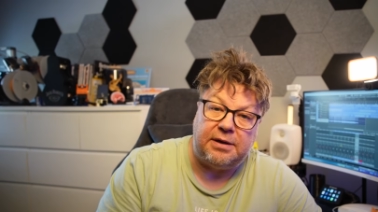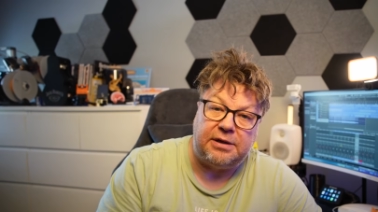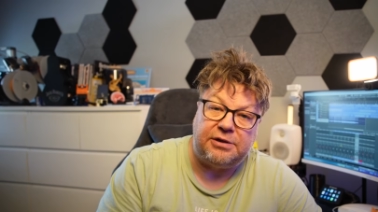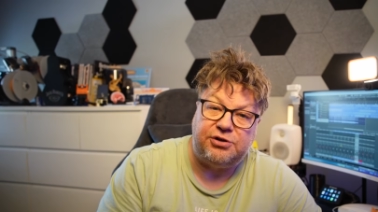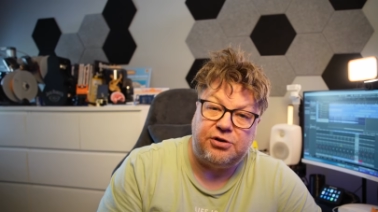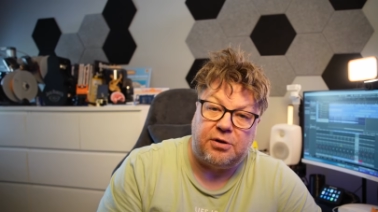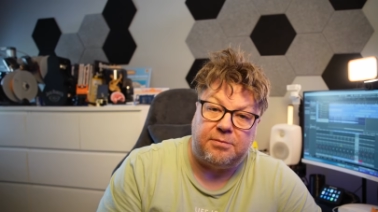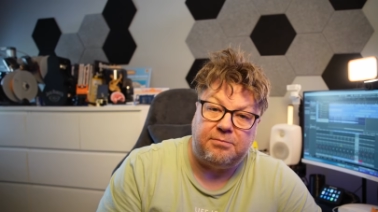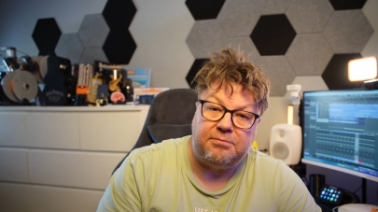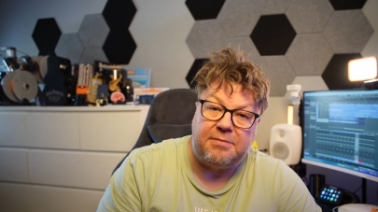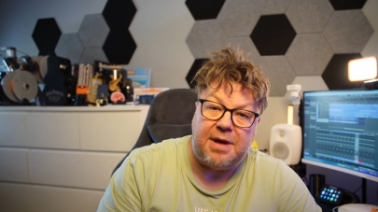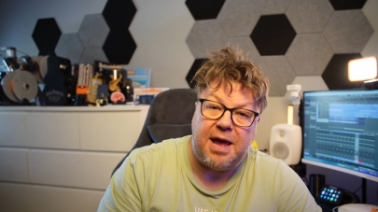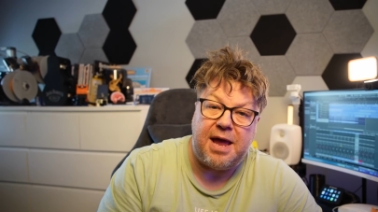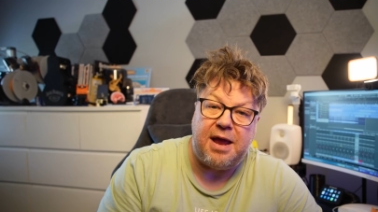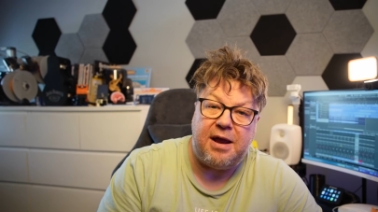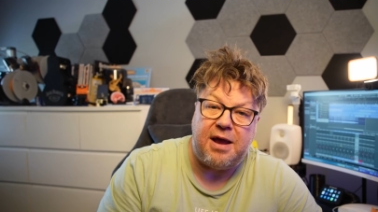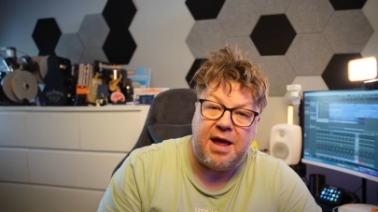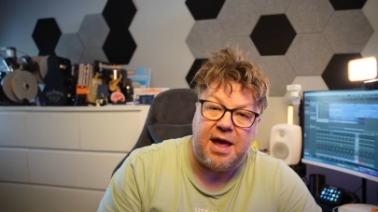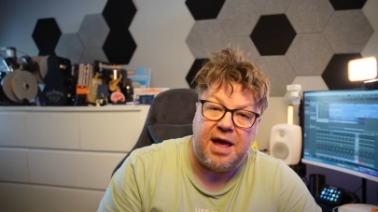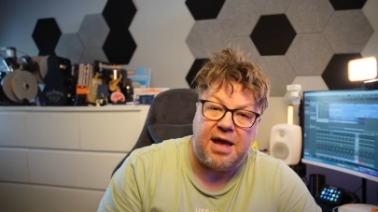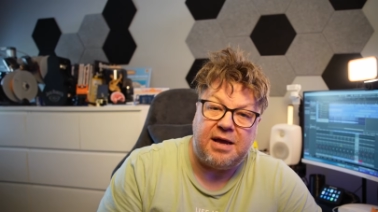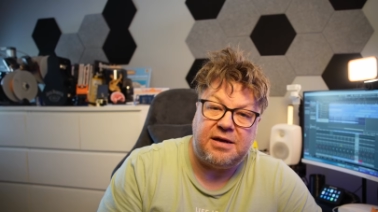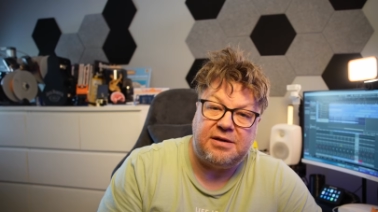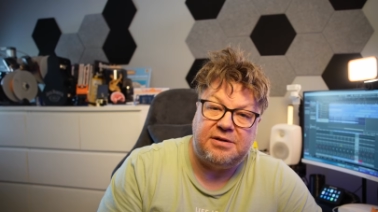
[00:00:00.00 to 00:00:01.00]
John Mayer
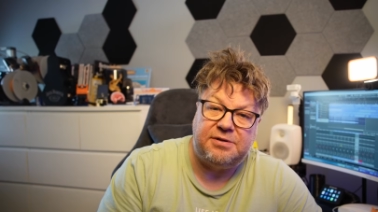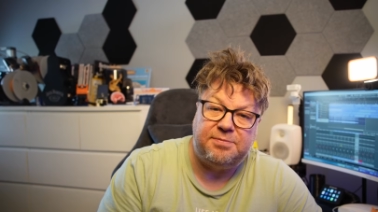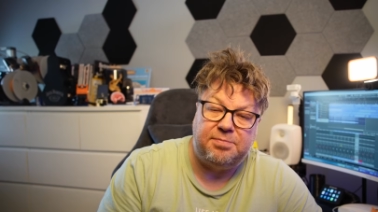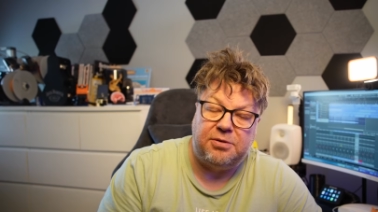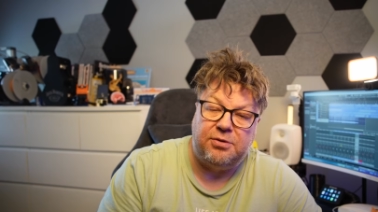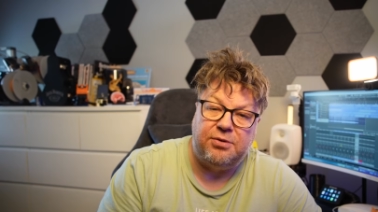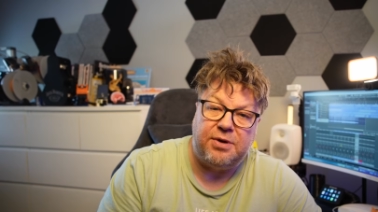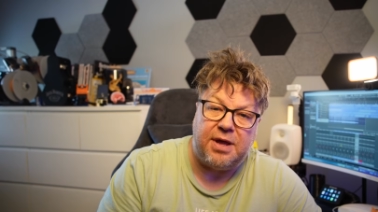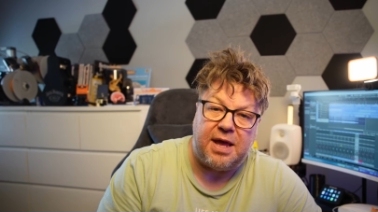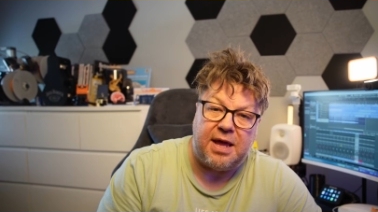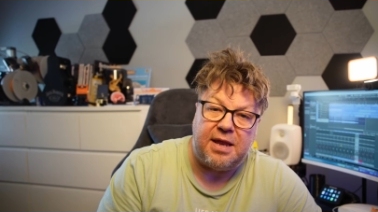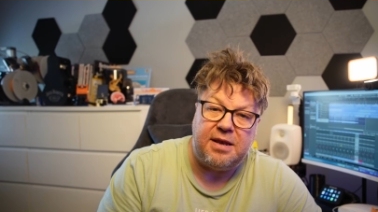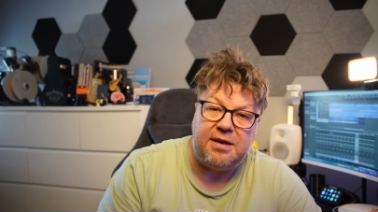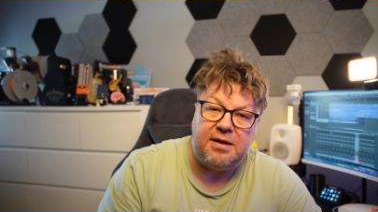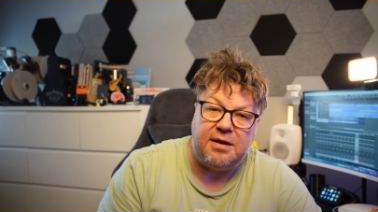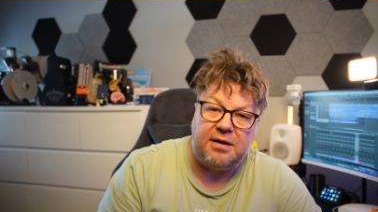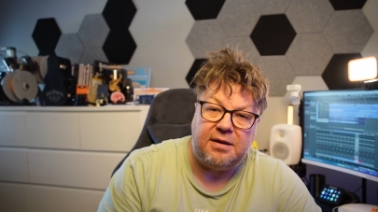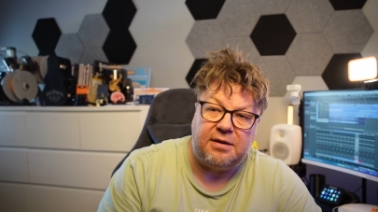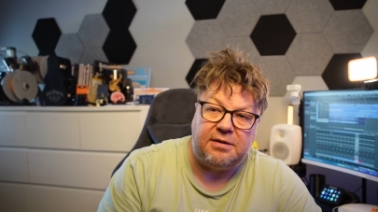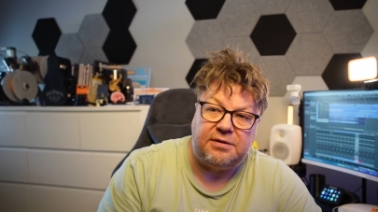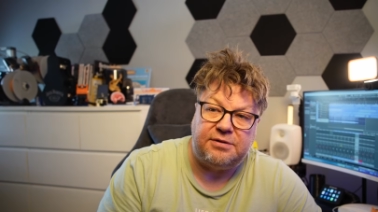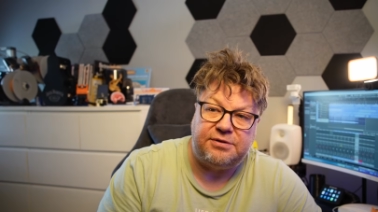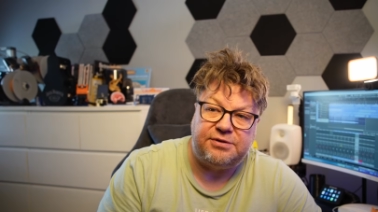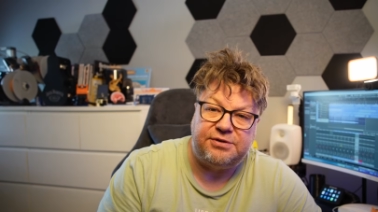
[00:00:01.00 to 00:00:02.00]
X plugin
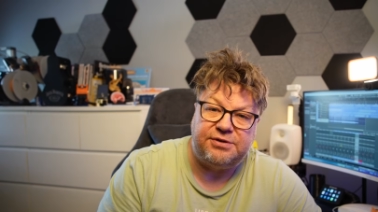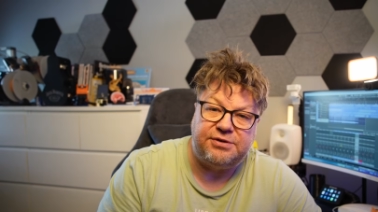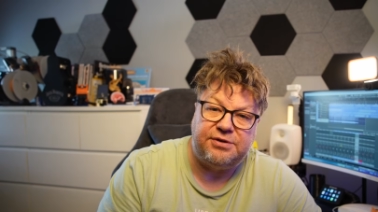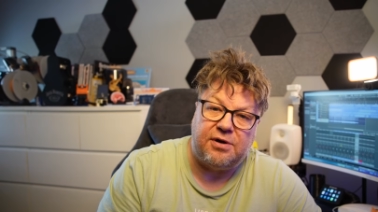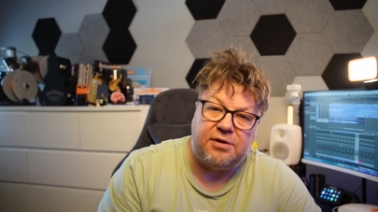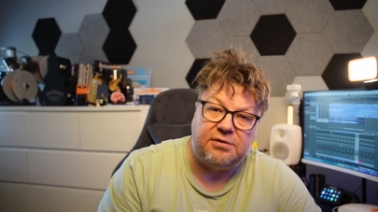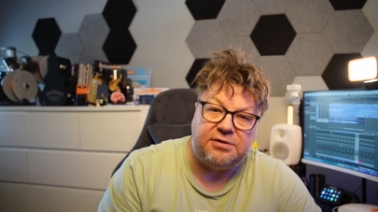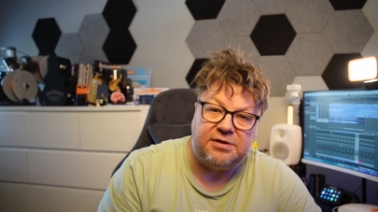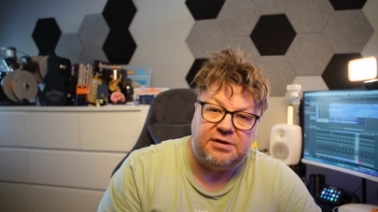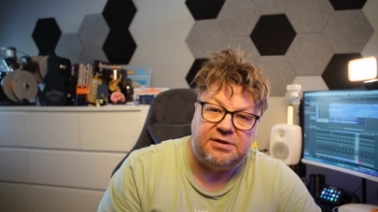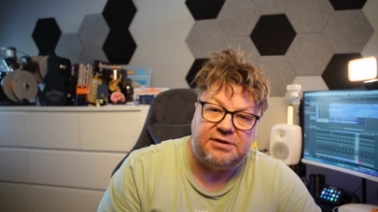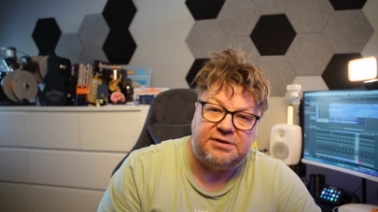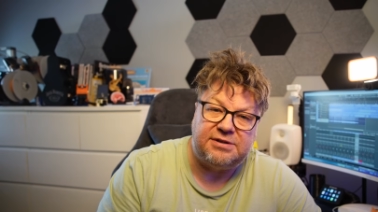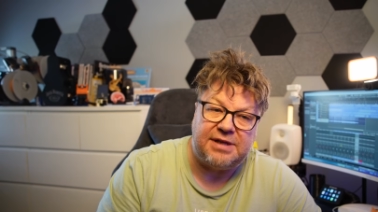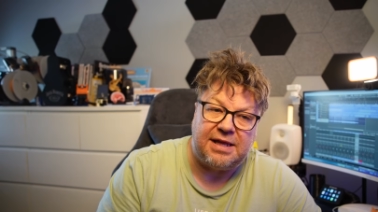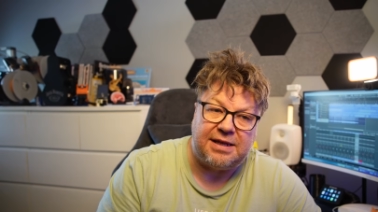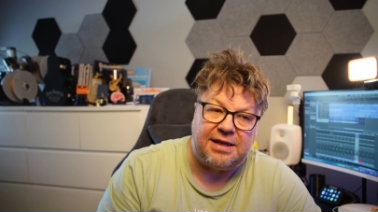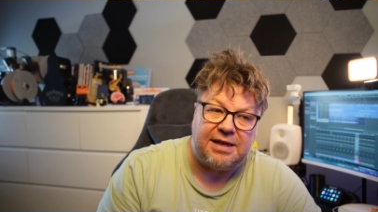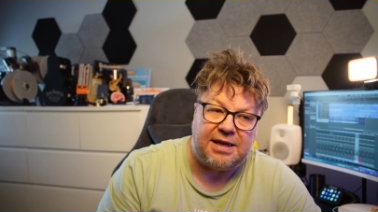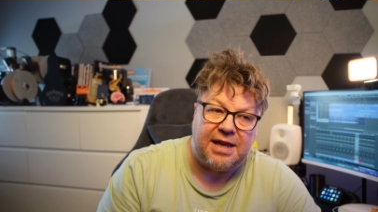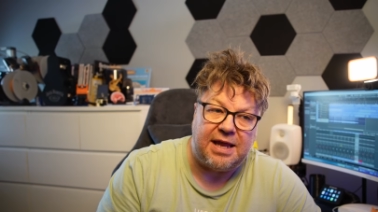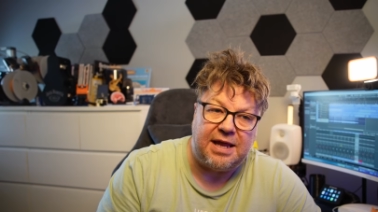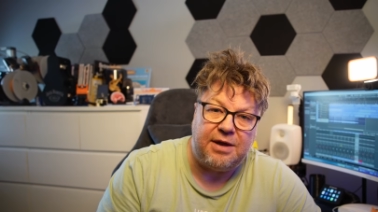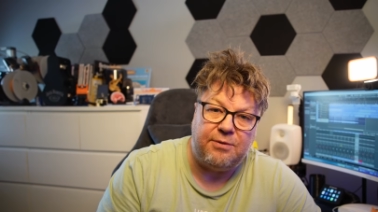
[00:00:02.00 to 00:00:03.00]
and started
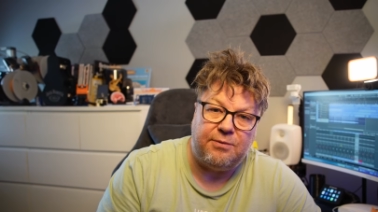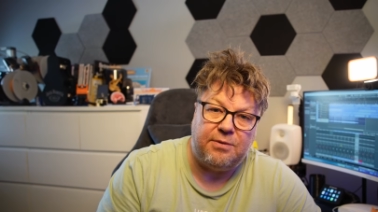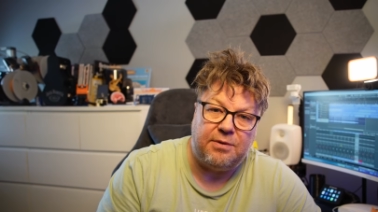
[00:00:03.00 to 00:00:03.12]
selling it,